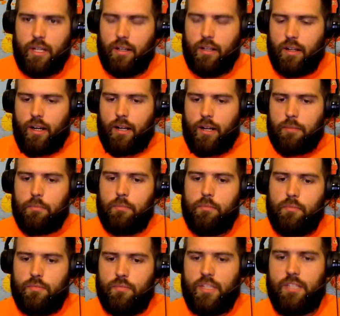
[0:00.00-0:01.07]
Um,
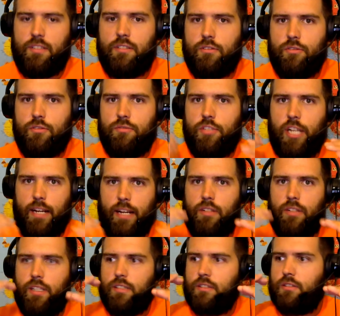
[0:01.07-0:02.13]
this channel
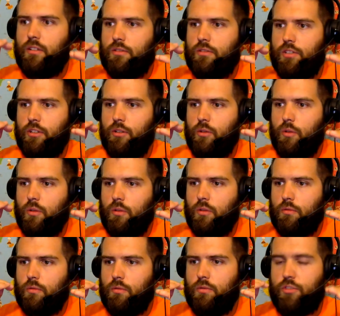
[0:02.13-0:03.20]
is to
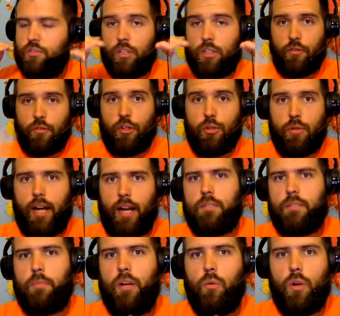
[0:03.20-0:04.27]
serve you guys, but I
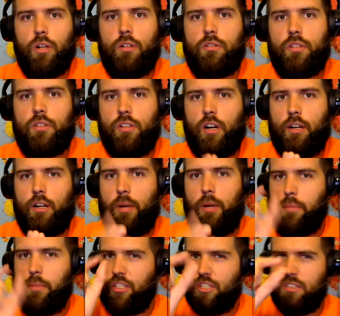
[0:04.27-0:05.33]
want to talk about me
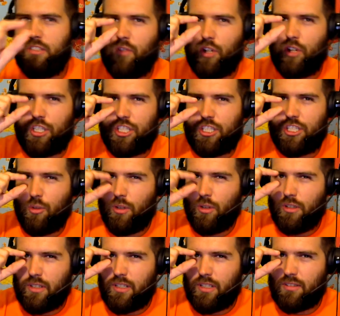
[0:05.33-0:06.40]
just for a short
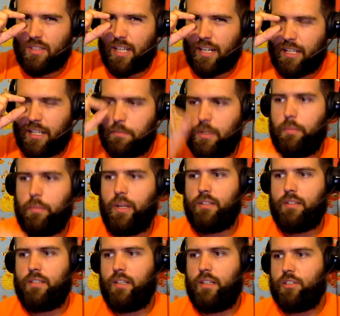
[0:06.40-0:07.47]
little tiny bit because I
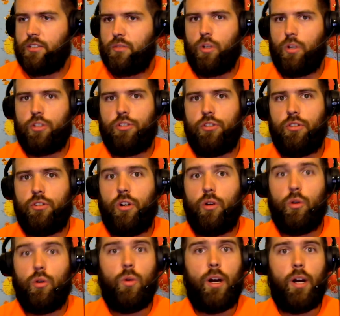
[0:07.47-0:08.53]
just want you to know who
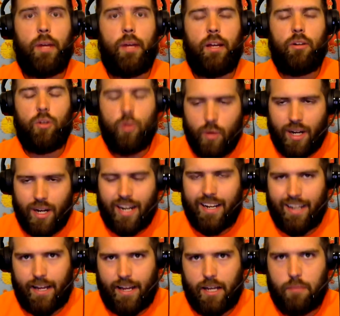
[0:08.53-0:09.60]
I'm, who I
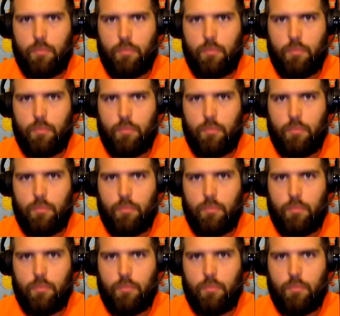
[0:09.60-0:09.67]
am,